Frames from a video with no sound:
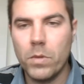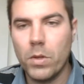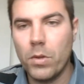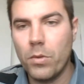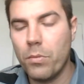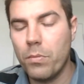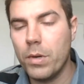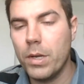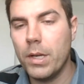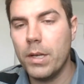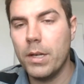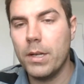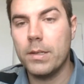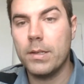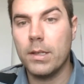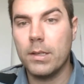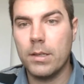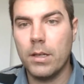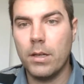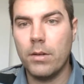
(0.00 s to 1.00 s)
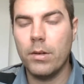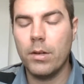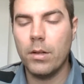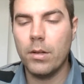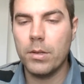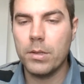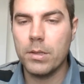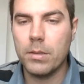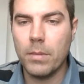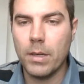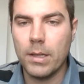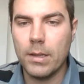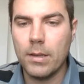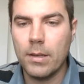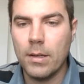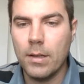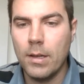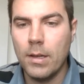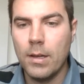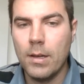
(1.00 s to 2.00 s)
$300 to $600 a month.
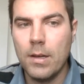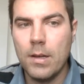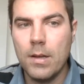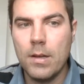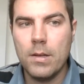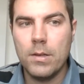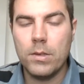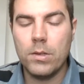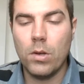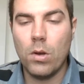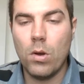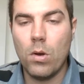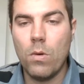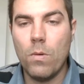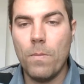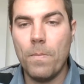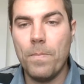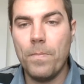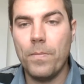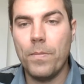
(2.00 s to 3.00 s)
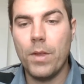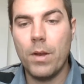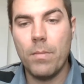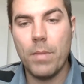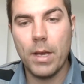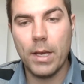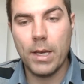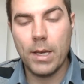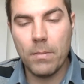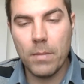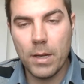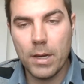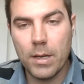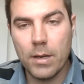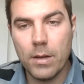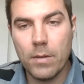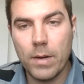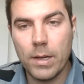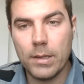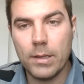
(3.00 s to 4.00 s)
So they're making money
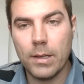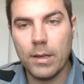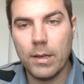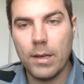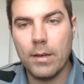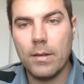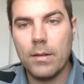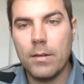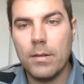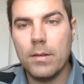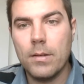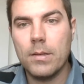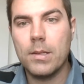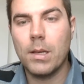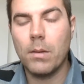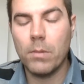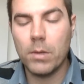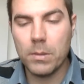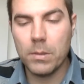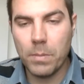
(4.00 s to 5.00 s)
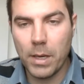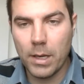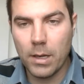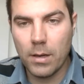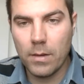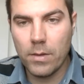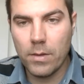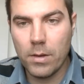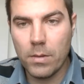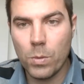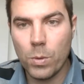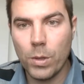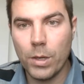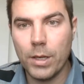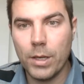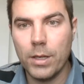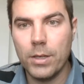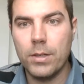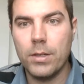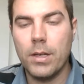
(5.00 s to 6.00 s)
on renting it. Someone's paying off their
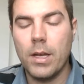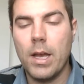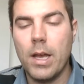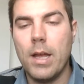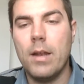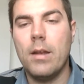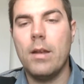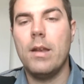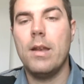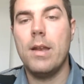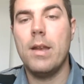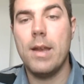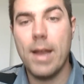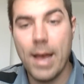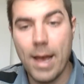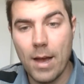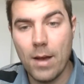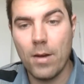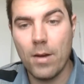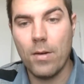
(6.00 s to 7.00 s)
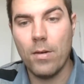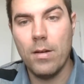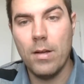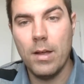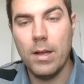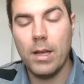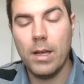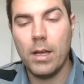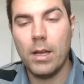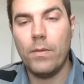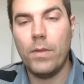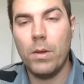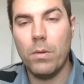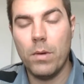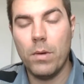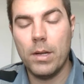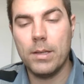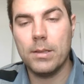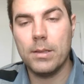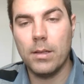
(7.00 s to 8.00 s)
mortgage, and now if they
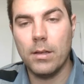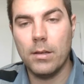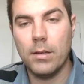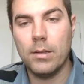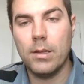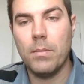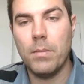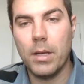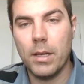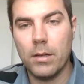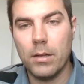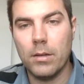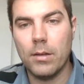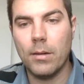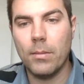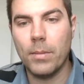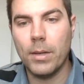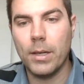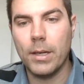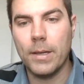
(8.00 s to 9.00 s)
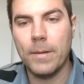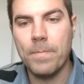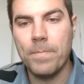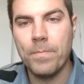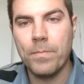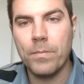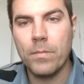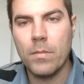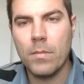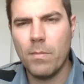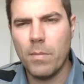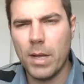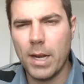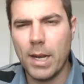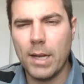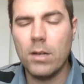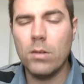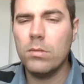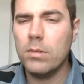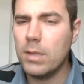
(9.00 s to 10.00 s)
want to sell it, they made a lot of money. But I
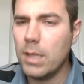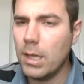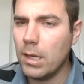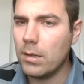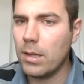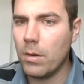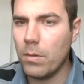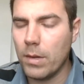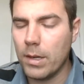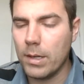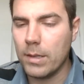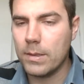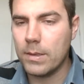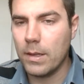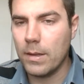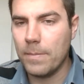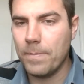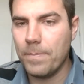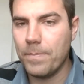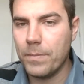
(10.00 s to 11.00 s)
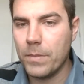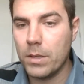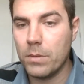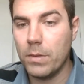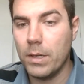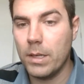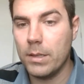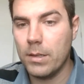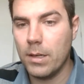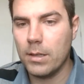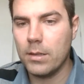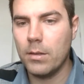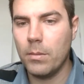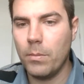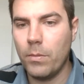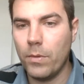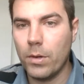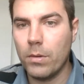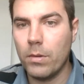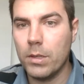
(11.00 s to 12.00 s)
don't think they want to sell it because when I talk to them
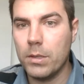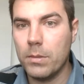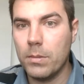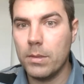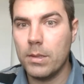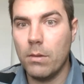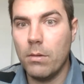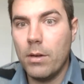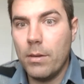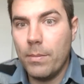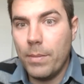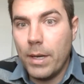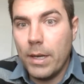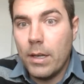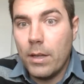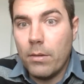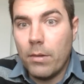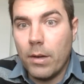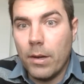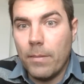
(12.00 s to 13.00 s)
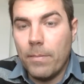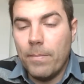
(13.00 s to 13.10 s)
for Christmas, they want to buy another one.